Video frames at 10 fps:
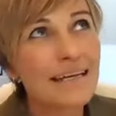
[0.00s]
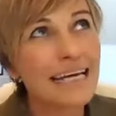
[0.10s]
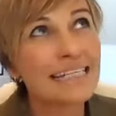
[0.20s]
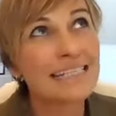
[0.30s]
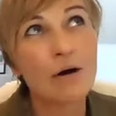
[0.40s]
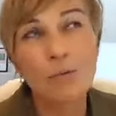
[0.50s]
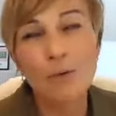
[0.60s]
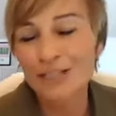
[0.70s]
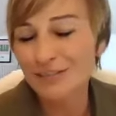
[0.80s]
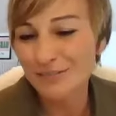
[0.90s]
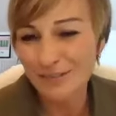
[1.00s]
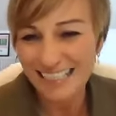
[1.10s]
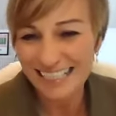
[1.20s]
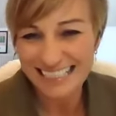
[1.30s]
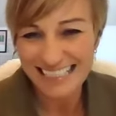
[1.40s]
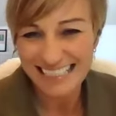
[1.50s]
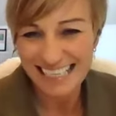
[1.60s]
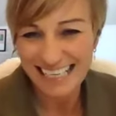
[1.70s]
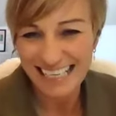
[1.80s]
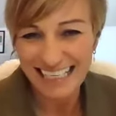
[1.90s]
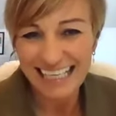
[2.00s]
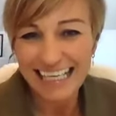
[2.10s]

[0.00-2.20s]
is a wonderful thing to see.